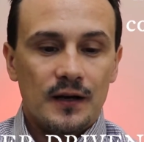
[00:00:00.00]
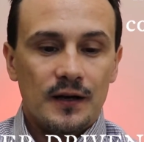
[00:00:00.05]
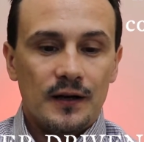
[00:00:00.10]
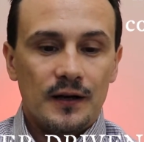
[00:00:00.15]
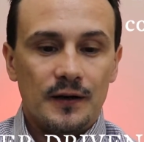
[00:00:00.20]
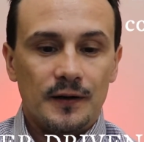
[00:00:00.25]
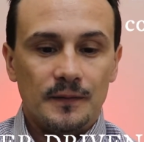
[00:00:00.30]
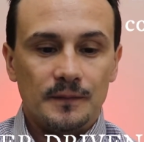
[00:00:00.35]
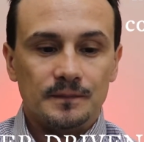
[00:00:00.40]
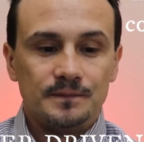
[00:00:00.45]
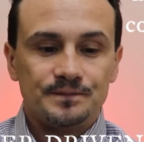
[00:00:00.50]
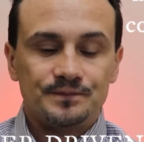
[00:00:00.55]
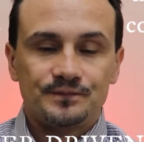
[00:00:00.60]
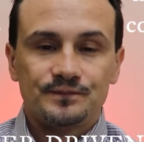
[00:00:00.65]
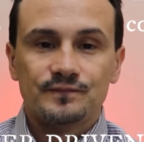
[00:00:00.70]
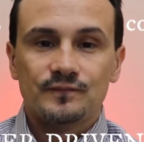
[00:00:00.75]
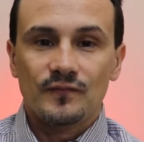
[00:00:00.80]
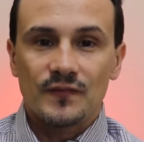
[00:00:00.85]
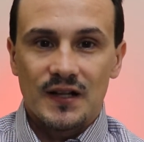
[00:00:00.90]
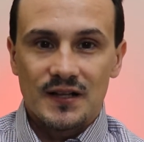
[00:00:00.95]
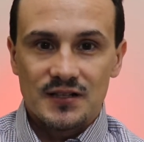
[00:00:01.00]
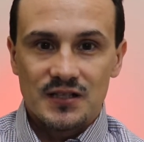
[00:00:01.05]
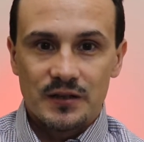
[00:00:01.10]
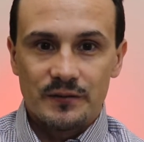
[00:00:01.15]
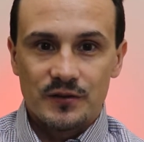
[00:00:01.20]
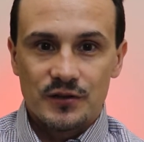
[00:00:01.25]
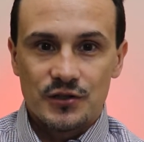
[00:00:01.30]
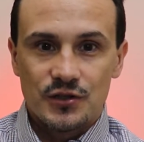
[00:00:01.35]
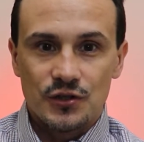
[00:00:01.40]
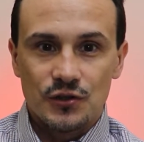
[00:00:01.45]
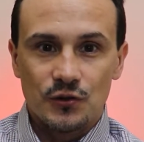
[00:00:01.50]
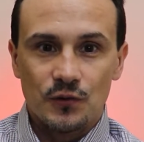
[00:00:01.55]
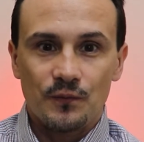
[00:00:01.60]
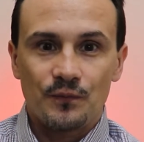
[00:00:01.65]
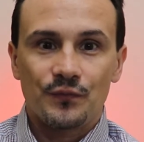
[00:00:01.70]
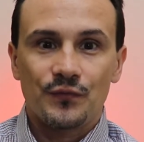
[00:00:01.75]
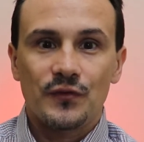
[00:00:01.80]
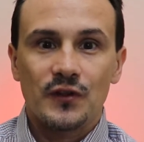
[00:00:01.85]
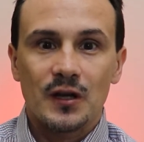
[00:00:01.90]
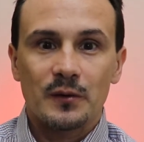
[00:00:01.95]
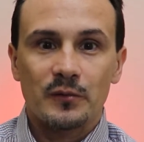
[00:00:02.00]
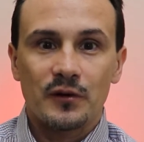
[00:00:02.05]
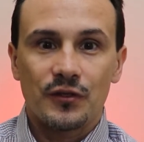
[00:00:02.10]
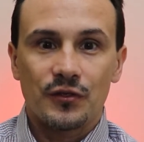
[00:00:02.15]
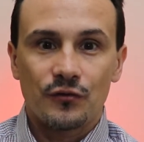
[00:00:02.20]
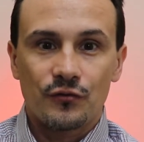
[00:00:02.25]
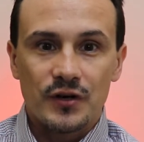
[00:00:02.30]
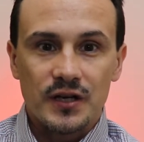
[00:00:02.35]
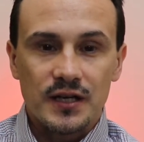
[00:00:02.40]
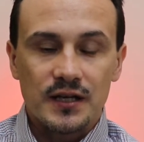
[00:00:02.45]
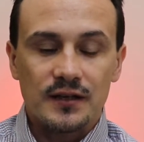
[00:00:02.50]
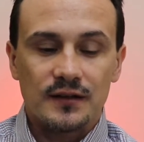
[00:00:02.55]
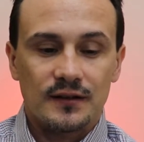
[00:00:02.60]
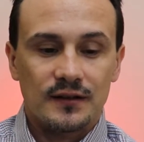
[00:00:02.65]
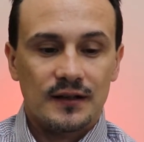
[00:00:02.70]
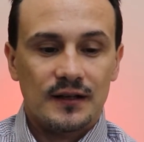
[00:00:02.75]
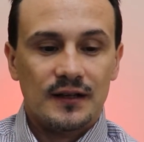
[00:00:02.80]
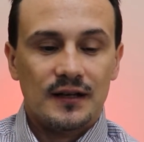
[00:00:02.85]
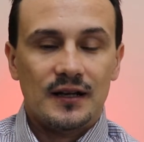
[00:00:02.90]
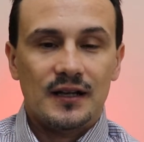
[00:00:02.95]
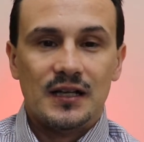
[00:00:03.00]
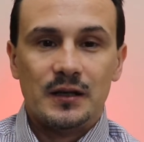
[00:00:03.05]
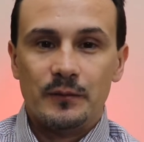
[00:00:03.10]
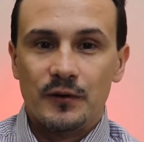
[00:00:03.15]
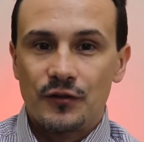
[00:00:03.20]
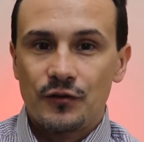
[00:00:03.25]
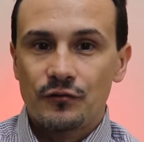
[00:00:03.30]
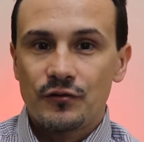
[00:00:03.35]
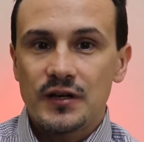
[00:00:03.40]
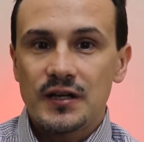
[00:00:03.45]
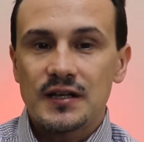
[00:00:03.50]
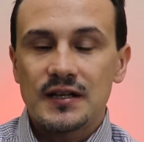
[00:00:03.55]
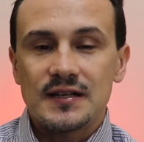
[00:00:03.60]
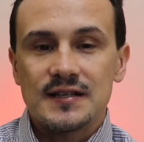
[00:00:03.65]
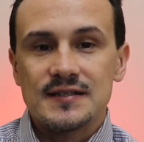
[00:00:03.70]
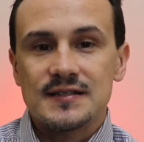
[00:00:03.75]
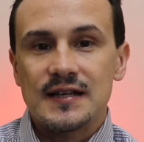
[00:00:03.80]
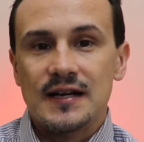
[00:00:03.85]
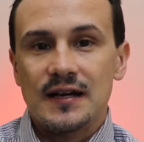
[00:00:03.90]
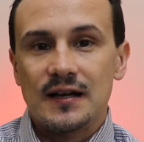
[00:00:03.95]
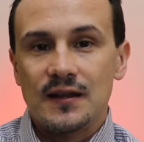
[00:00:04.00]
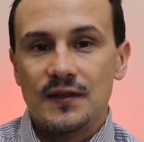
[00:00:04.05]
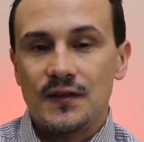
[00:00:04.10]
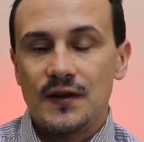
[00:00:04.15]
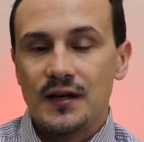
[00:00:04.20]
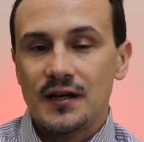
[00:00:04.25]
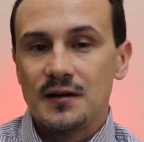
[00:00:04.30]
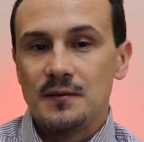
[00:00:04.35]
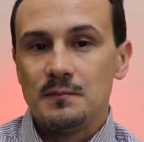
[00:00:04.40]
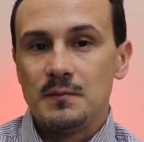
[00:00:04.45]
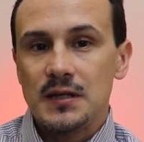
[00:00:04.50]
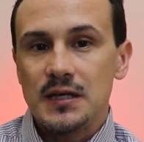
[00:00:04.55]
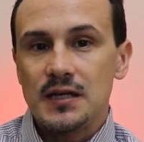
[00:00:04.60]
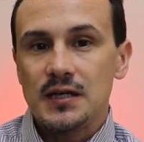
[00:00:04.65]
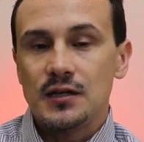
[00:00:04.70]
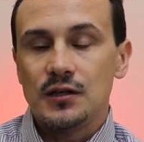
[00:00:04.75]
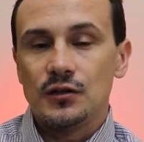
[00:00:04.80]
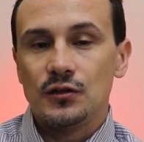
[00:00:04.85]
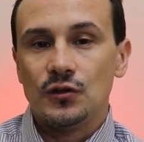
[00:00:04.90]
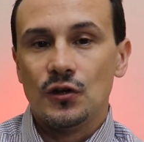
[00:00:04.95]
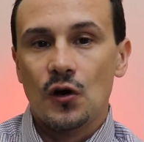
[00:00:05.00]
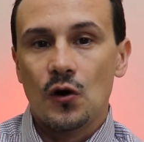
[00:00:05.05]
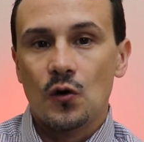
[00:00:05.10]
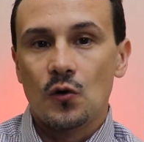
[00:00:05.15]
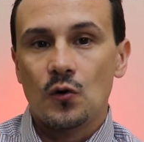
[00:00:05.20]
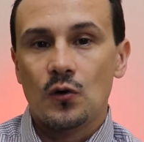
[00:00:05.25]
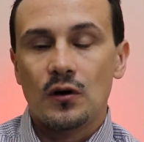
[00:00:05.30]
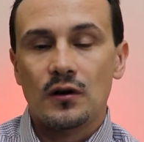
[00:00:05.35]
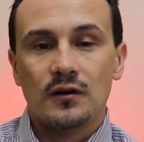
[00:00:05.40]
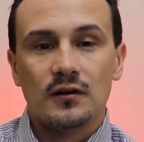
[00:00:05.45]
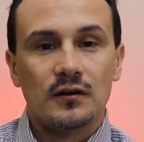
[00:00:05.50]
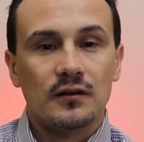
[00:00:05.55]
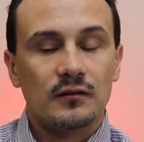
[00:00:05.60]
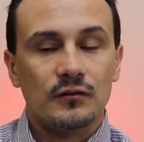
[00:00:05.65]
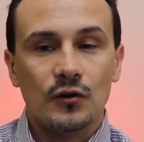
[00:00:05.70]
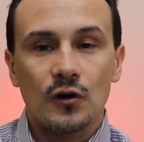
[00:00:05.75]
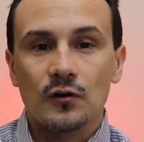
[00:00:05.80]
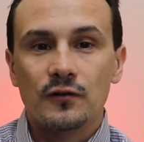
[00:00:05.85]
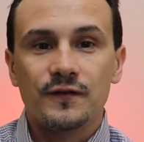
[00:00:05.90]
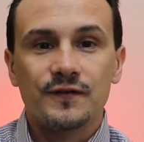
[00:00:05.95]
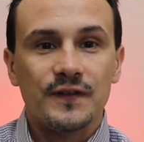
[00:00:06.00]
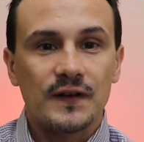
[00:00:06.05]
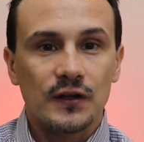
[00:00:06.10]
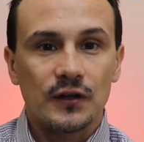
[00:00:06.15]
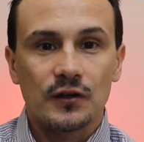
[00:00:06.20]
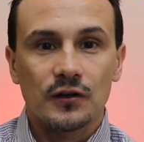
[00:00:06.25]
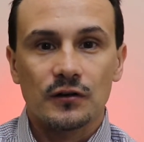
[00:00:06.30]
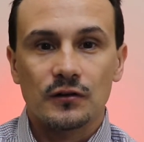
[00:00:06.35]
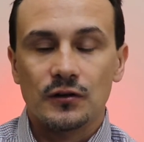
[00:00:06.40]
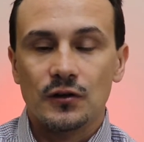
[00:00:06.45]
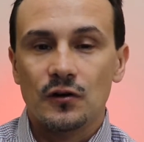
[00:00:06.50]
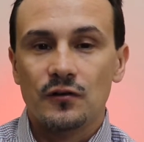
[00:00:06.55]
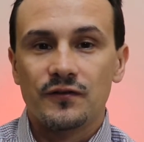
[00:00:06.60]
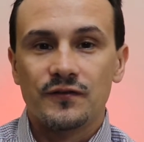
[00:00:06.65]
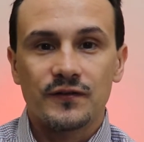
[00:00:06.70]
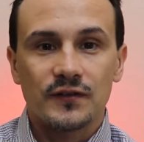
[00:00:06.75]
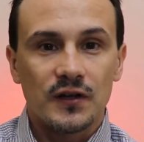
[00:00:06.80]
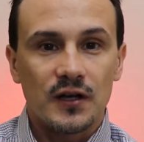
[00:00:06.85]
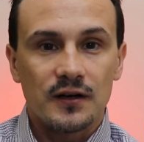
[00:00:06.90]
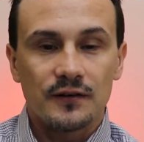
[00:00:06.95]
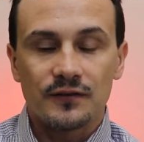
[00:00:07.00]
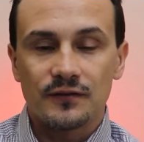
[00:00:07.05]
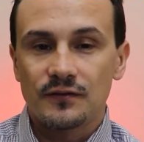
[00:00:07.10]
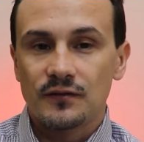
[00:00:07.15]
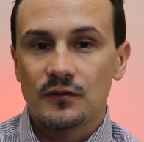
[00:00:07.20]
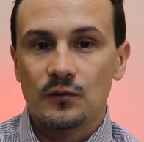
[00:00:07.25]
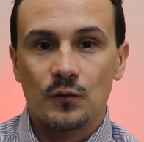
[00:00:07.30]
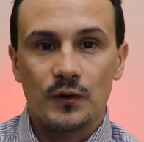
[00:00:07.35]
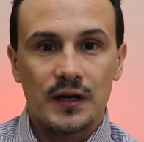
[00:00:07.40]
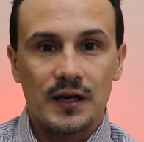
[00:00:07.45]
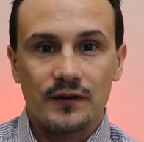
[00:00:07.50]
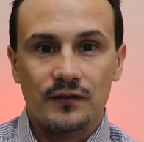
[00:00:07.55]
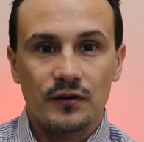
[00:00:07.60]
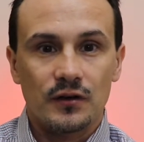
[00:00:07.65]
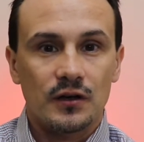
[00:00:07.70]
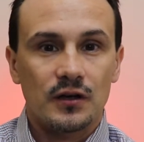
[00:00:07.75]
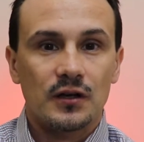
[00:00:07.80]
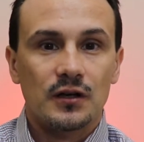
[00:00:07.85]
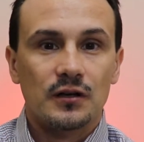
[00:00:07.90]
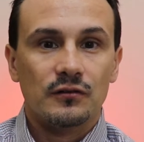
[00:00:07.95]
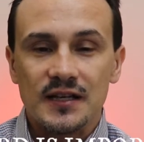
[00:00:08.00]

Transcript: That's number 2. Number 3 is that there can be no filler, no fluff, whatever.